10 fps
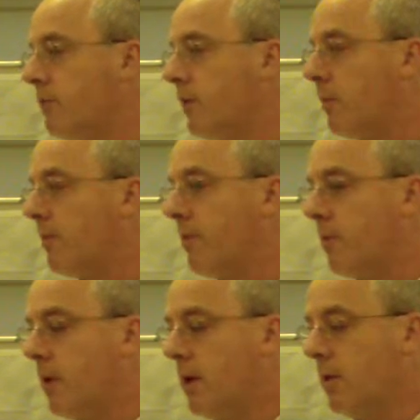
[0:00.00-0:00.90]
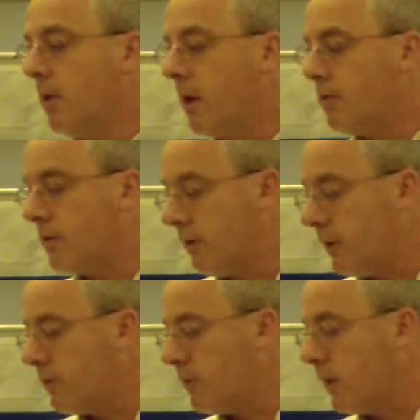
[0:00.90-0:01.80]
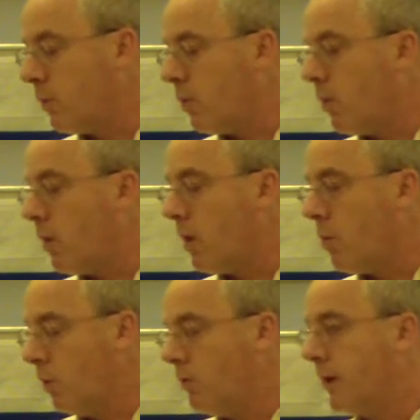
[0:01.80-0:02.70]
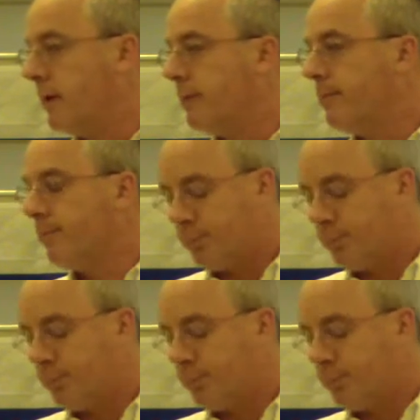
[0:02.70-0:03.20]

some of them uh, seriously uh, wounded.